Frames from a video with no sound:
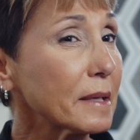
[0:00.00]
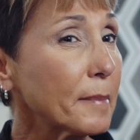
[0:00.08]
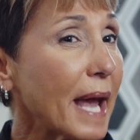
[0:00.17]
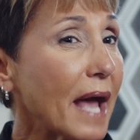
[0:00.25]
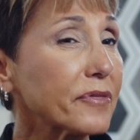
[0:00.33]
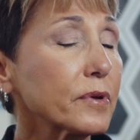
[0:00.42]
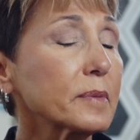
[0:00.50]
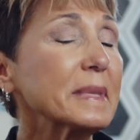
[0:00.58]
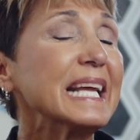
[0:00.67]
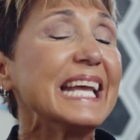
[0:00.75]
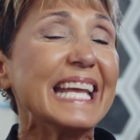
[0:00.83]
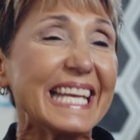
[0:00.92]
a bathroom,
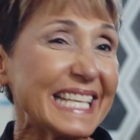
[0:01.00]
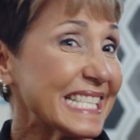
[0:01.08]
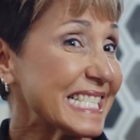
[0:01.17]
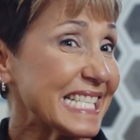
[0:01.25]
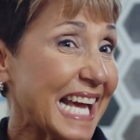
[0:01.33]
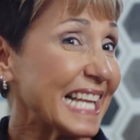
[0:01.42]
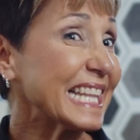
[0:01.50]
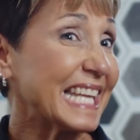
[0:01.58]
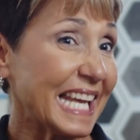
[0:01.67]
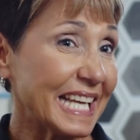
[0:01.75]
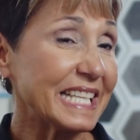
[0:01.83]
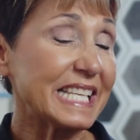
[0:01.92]
it is not
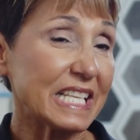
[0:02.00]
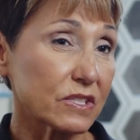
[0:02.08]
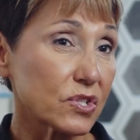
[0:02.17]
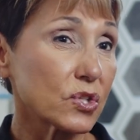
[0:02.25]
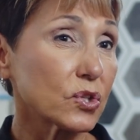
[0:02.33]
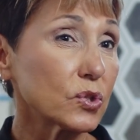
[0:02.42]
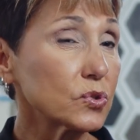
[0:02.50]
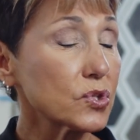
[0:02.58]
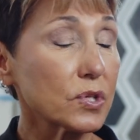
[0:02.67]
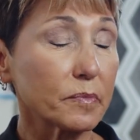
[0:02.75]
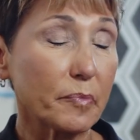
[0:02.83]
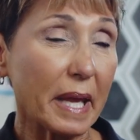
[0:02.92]
the ideal solution.